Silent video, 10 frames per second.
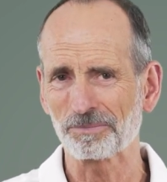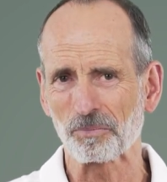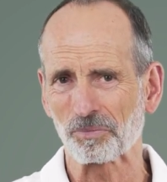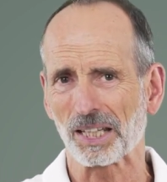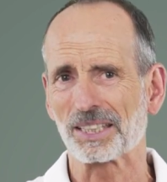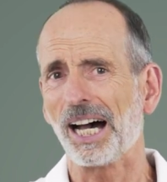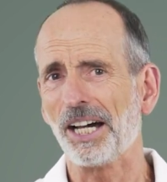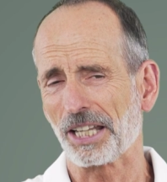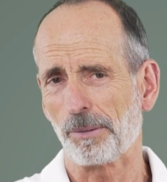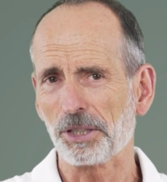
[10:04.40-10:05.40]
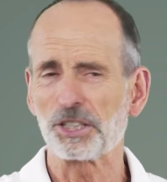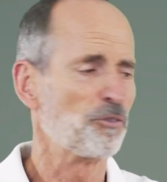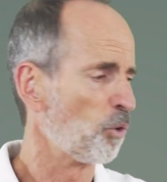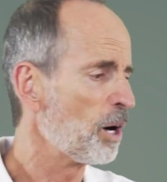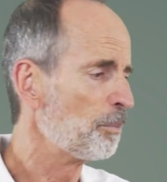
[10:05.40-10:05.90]
But in the center,
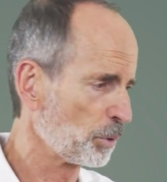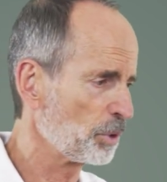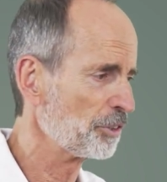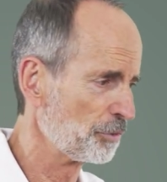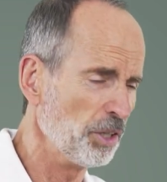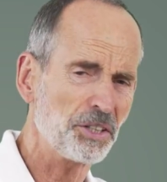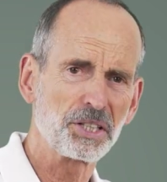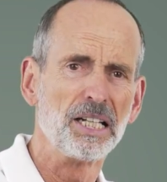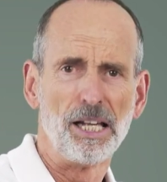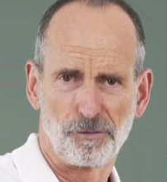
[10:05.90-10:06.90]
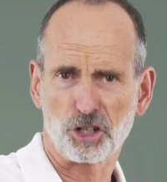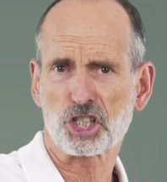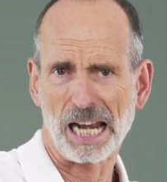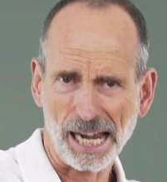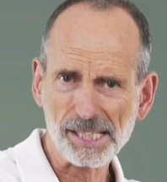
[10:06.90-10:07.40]
where the bone does
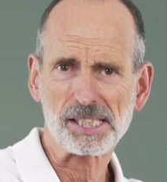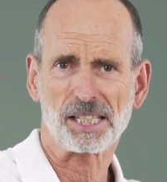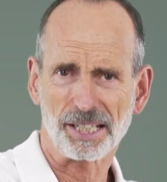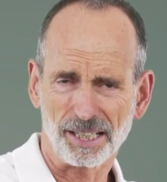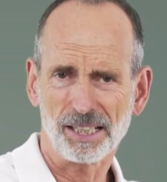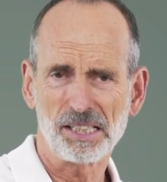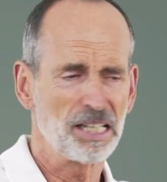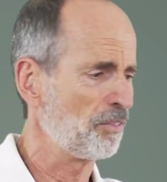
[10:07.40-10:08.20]
make contact,